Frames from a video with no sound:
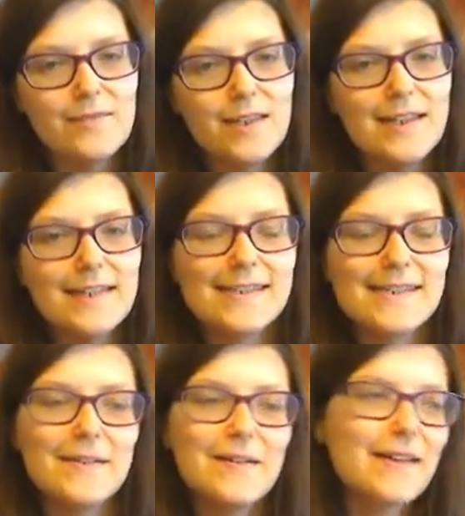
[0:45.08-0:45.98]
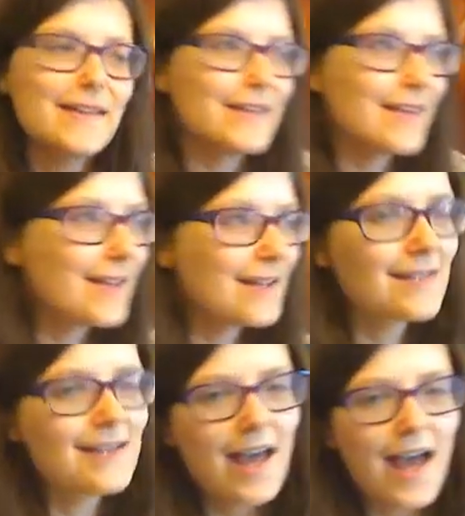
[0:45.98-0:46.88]
So
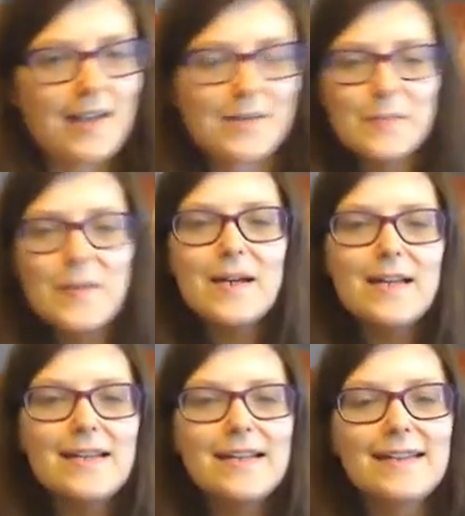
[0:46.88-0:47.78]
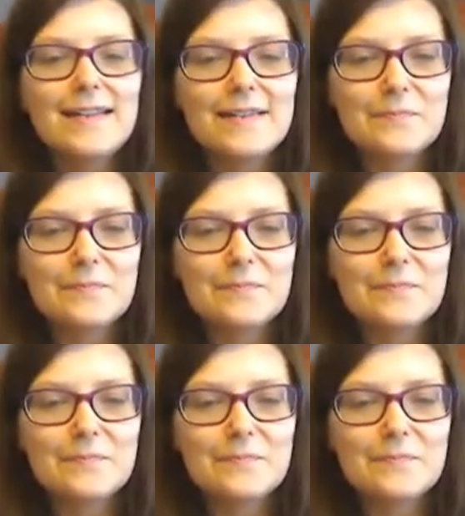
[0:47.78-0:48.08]
I've put a link